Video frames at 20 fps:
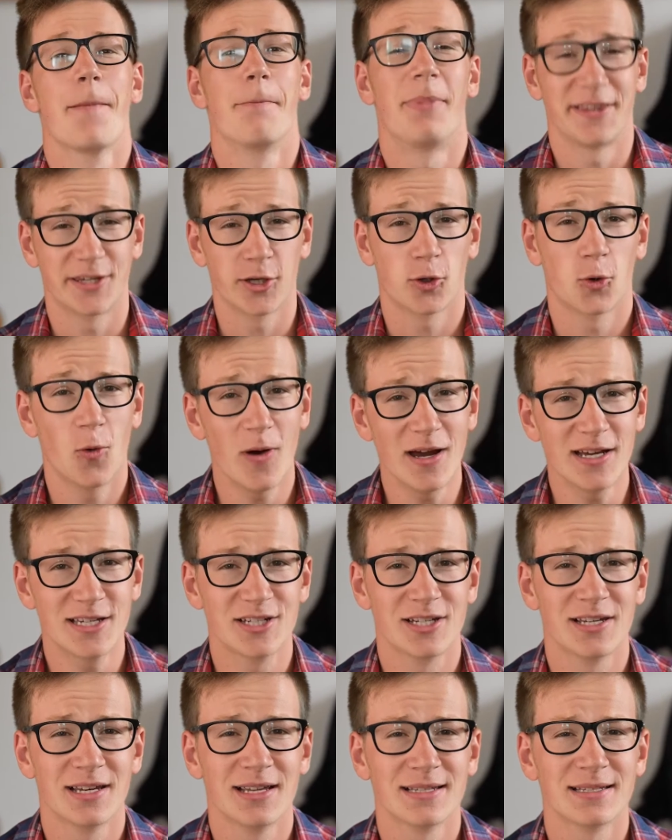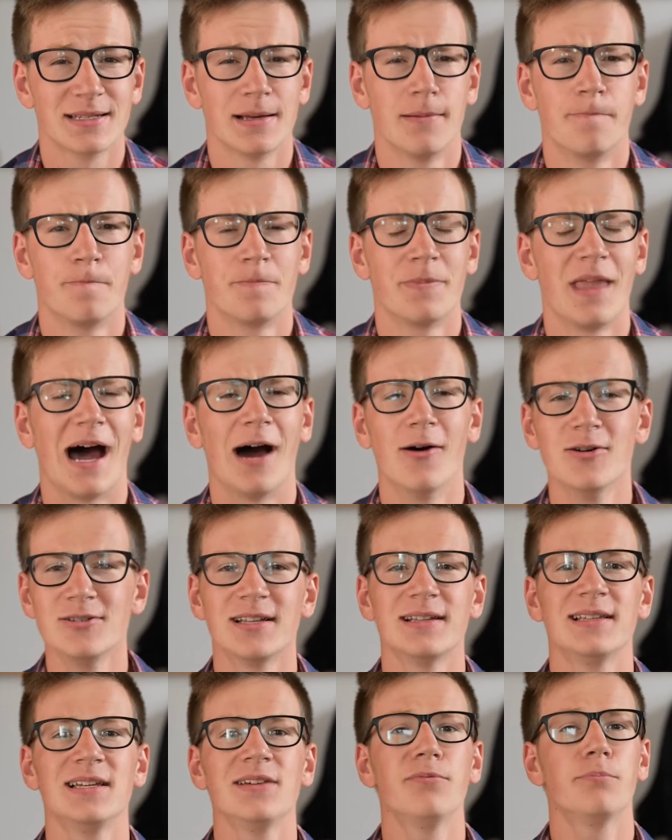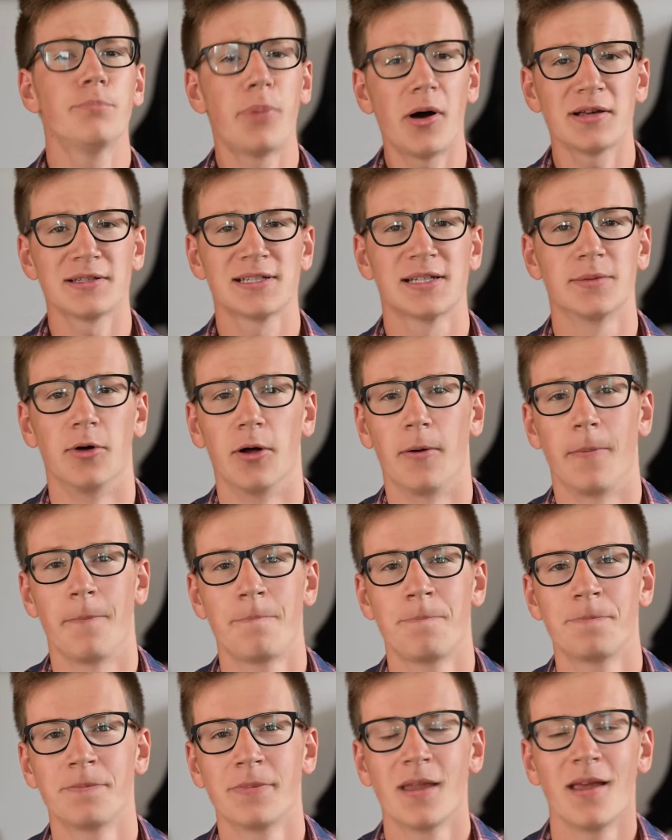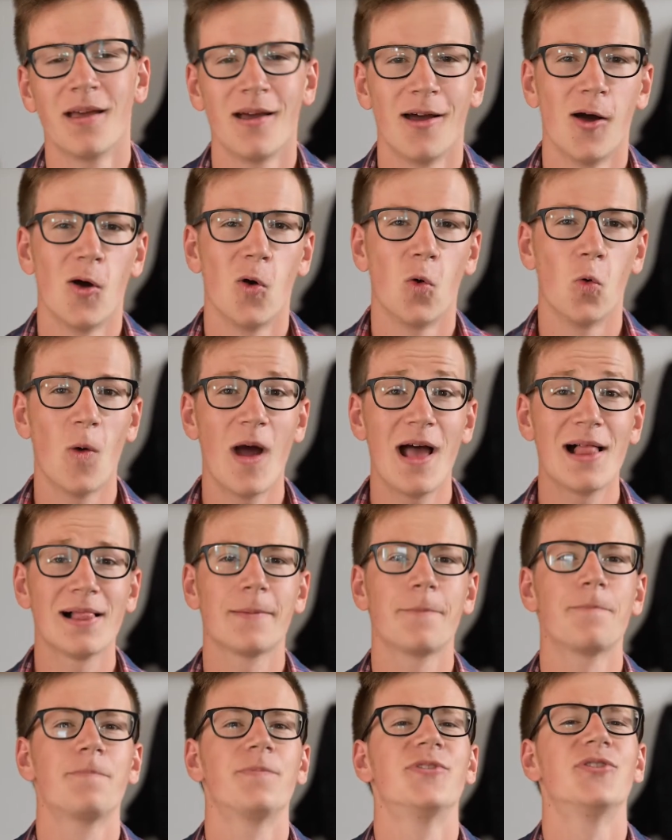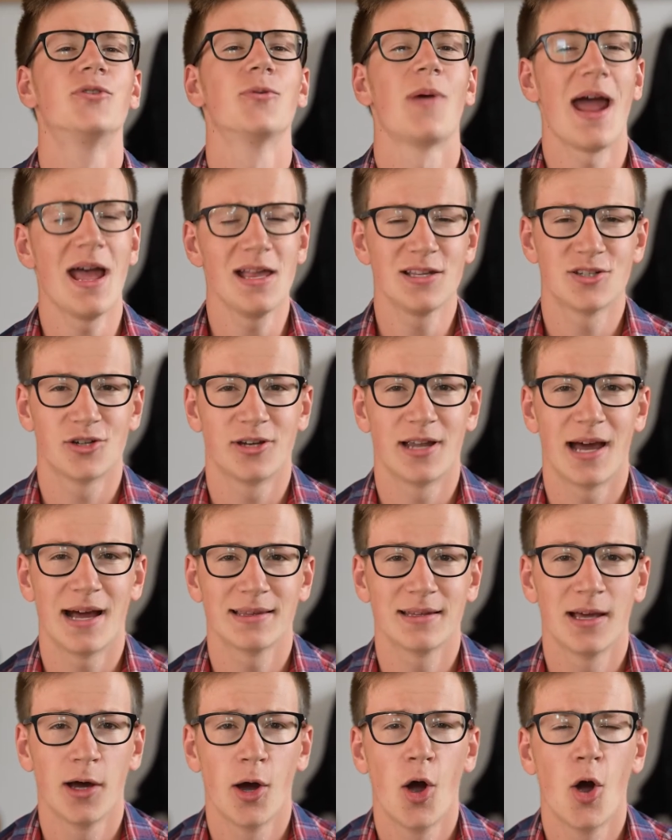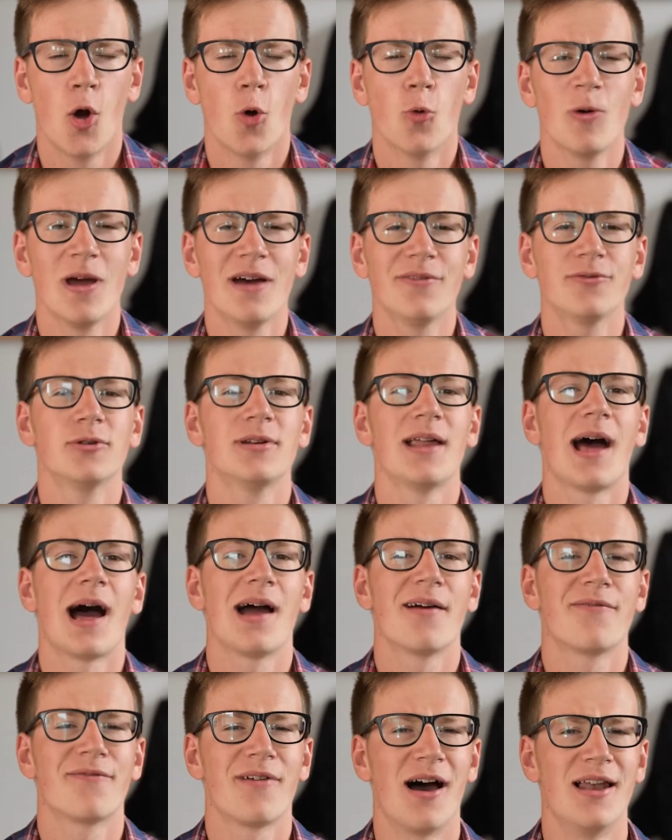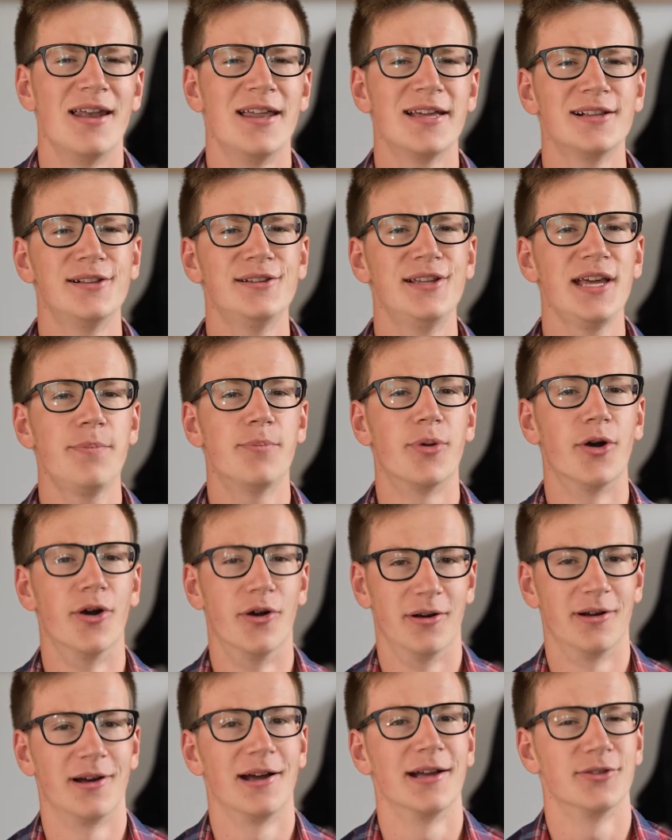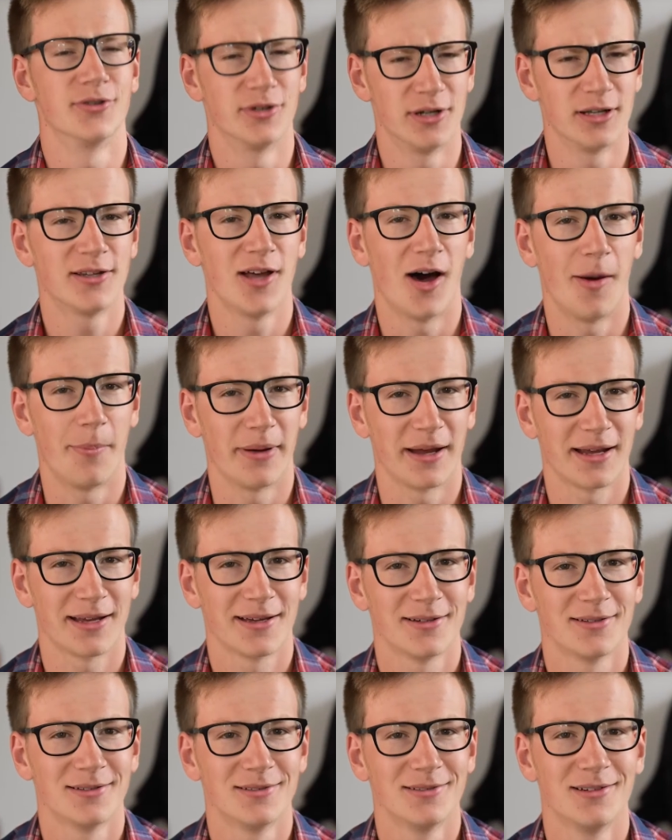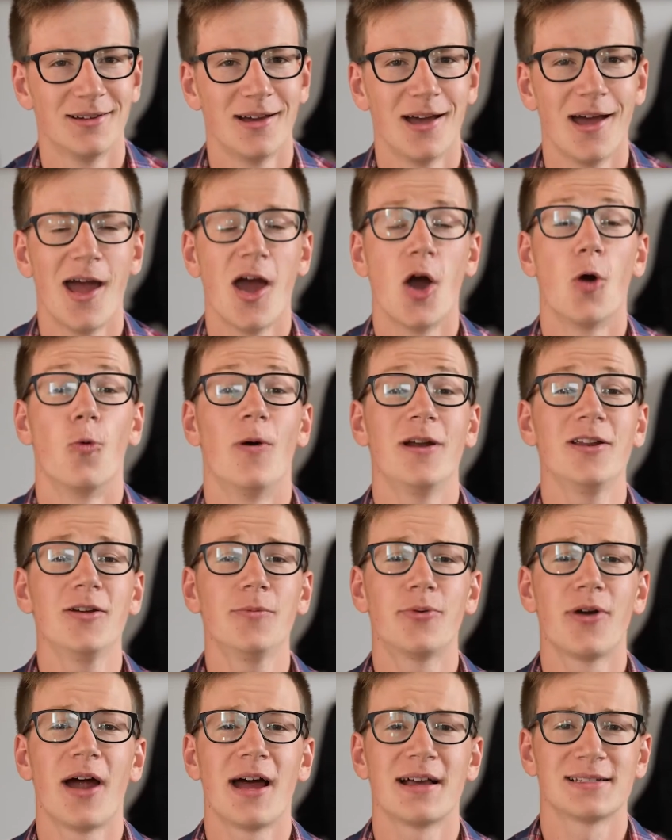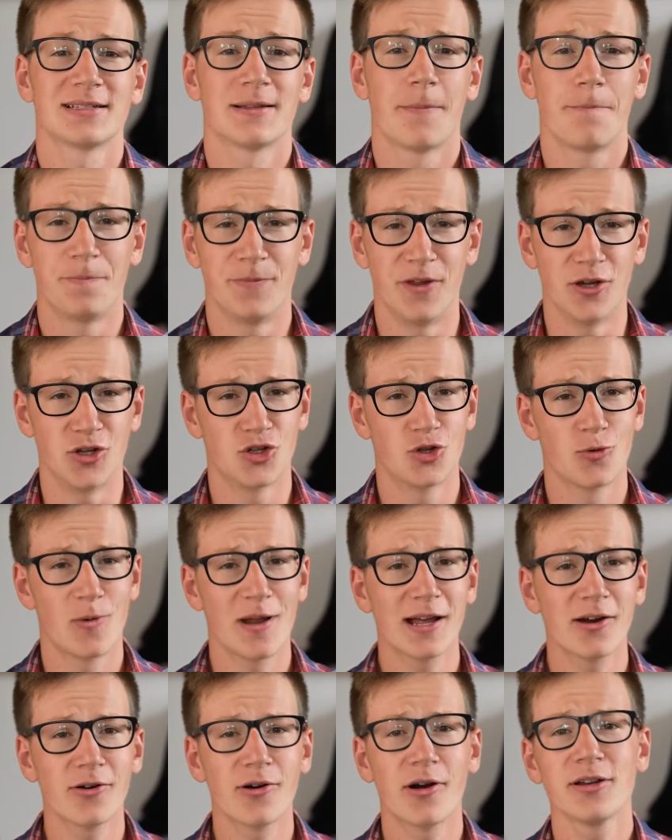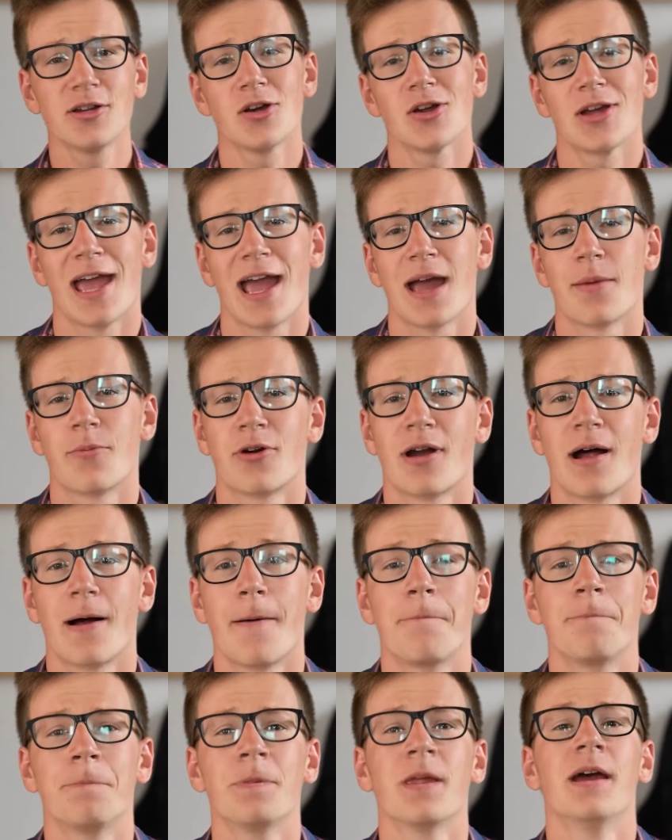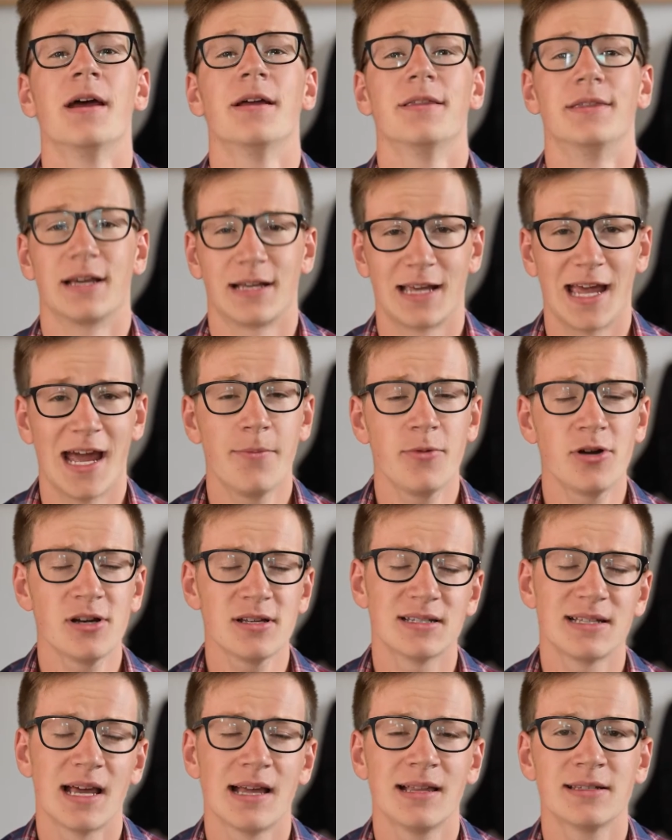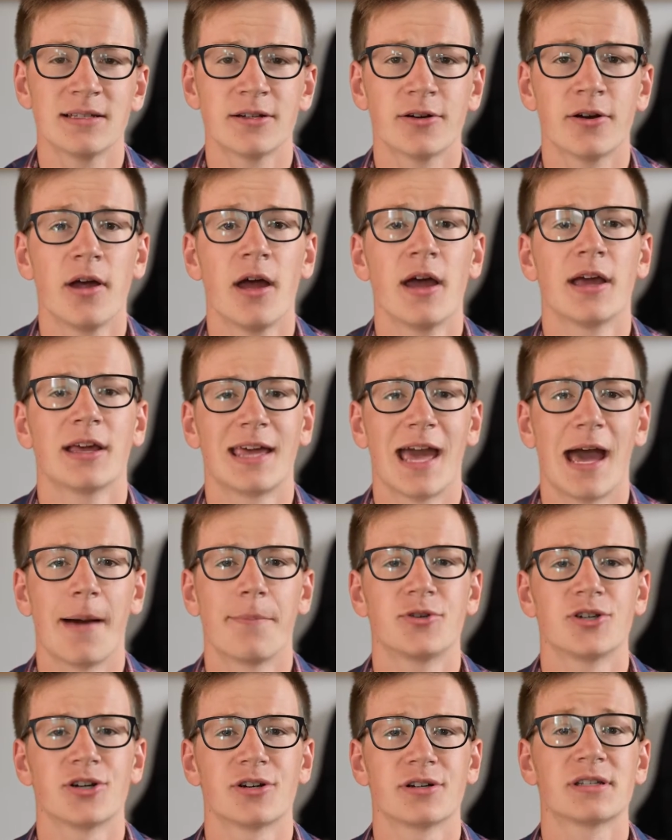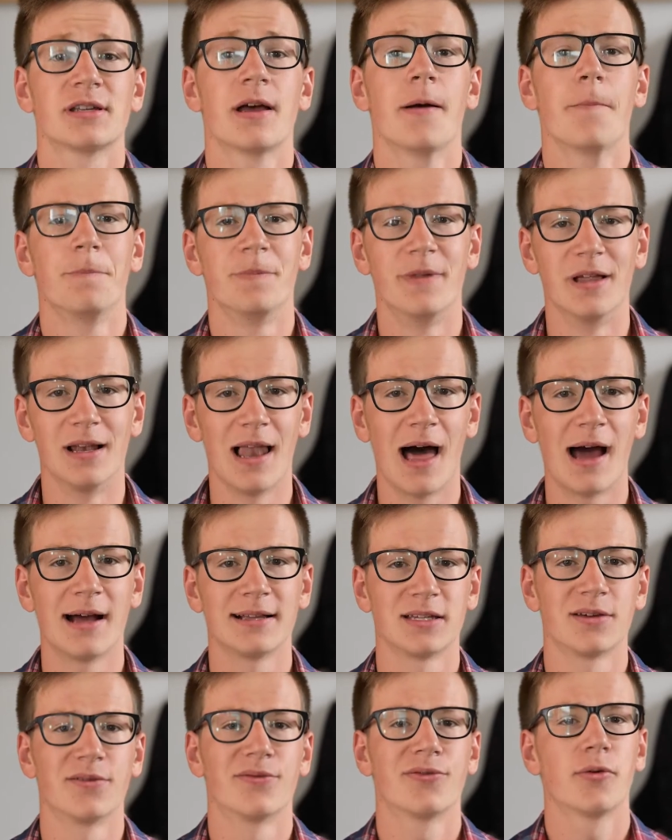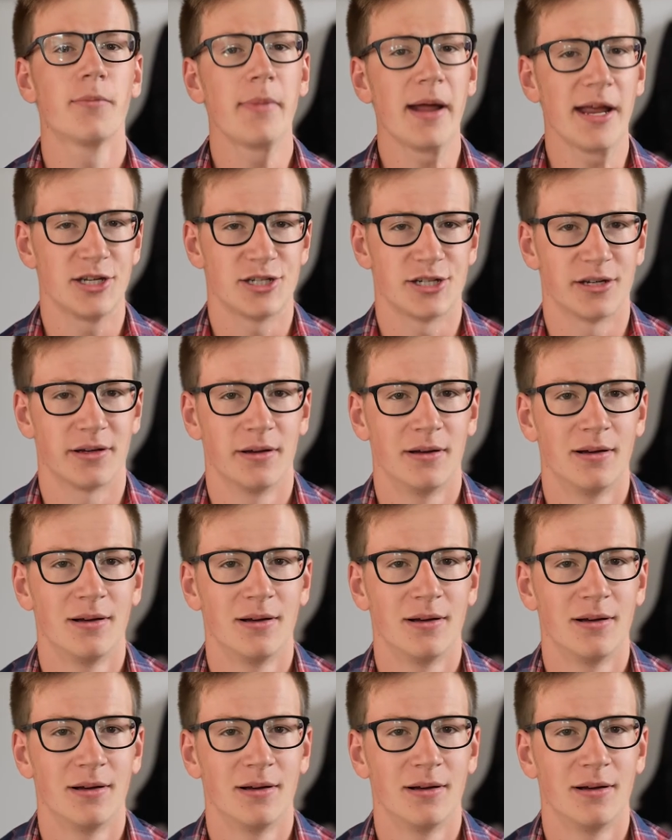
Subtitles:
But the question is, how is that even possible? Well, to answer that, we have to dive a little deeper into the topic. When you press the trigger on your camera, the camera sensor captures the light information.